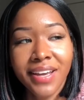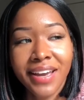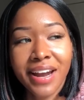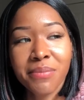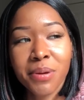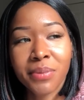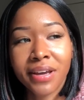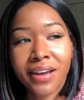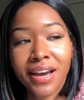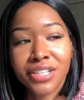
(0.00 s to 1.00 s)
And I remember,
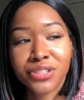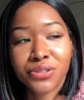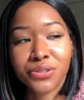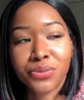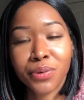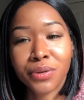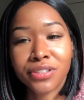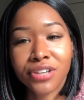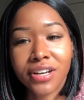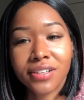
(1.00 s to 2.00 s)
like, in high school, we would
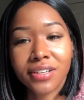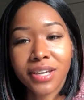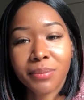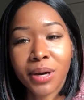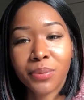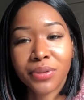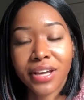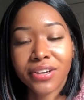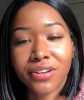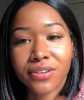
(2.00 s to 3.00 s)
try to hook him up with,
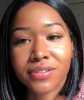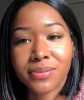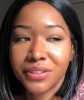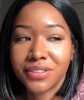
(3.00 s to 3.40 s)
like, girls.